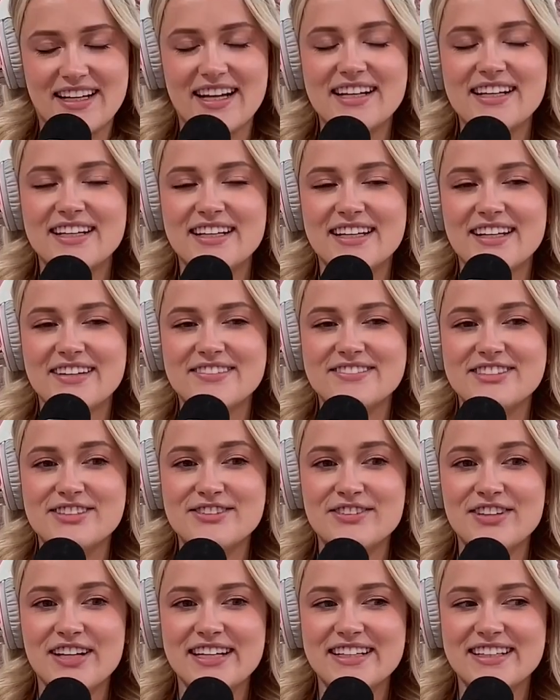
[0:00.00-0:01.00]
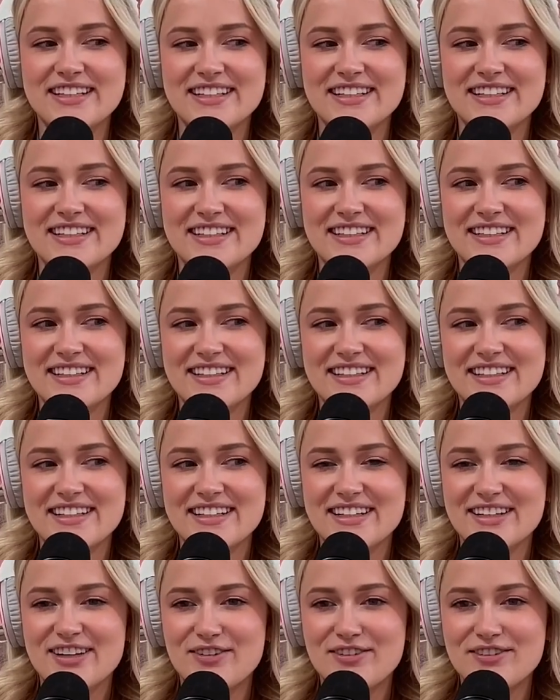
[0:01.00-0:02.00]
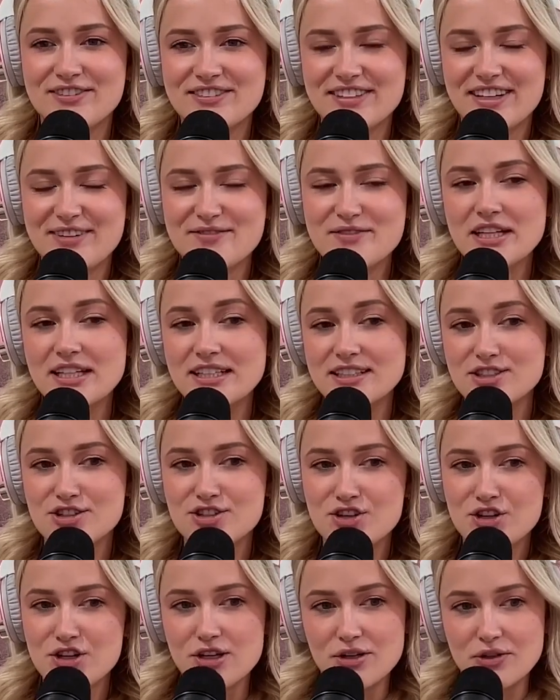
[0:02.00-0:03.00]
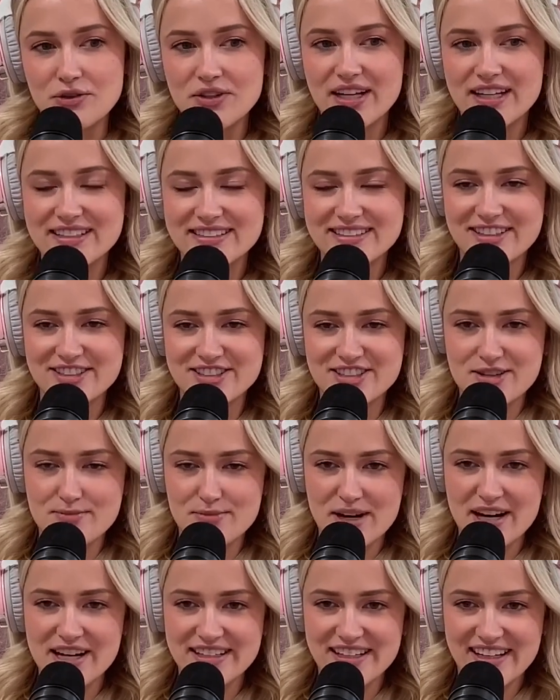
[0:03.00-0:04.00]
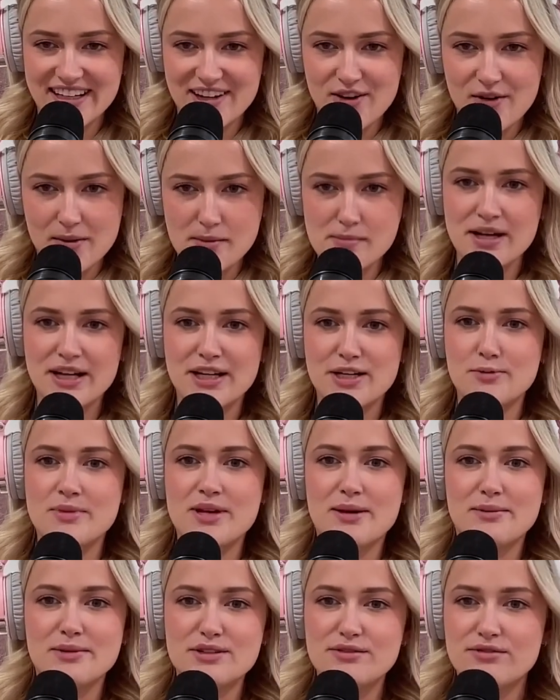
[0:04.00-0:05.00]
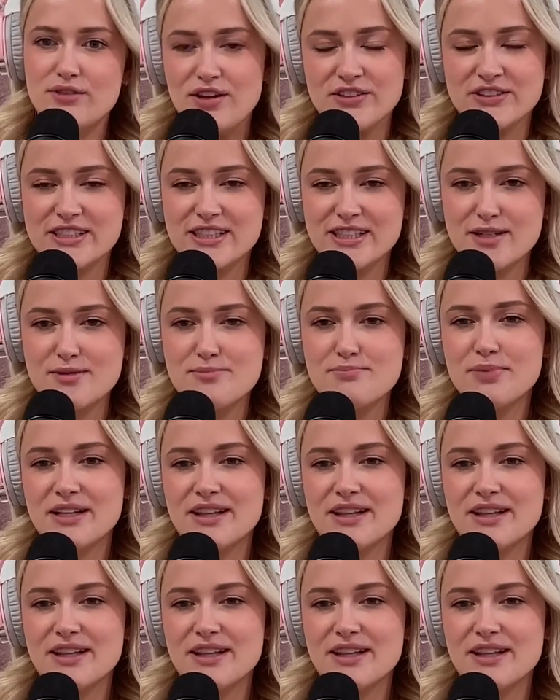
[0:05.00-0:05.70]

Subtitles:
And it gives you like, I mean, it's true that it tells your brain like, oh, I'm gonna be able to fall asleep.